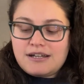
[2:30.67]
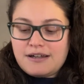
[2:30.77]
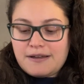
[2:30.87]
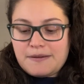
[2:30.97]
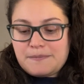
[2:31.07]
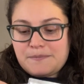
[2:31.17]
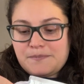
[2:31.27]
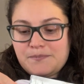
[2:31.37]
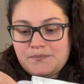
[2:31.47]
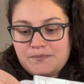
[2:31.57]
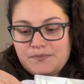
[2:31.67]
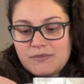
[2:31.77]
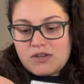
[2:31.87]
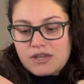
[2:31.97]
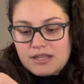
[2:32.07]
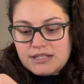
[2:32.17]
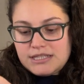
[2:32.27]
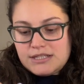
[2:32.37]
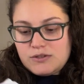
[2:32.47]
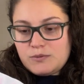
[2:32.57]
Um, okay,
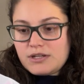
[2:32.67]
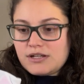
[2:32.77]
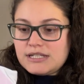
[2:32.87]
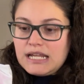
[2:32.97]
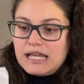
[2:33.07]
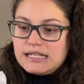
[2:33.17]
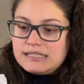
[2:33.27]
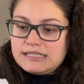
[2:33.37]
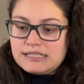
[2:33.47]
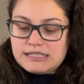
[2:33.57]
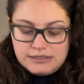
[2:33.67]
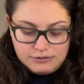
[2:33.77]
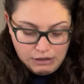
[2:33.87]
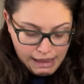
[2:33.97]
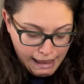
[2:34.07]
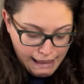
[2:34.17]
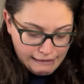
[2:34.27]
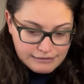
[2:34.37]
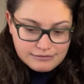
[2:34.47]
let's see who we got next. Ah!